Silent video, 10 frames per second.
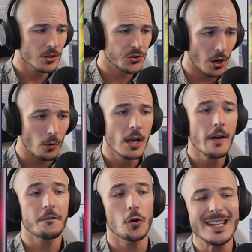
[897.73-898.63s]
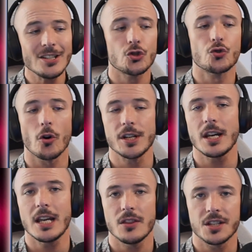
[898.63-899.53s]
So for each
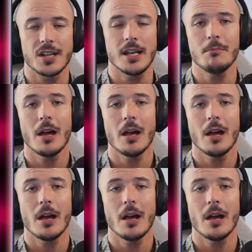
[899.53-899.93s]
droid in the team,